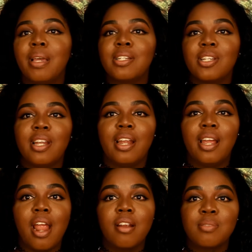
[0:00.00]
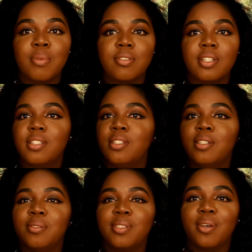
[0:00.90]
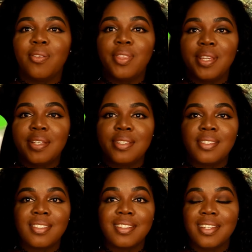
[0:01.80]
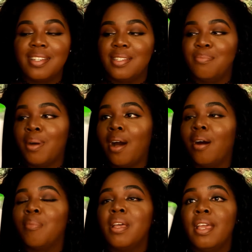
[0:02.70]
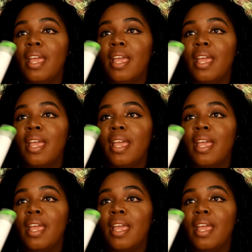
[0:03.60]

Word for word: Make sure your hair smells good too. So this is bomb.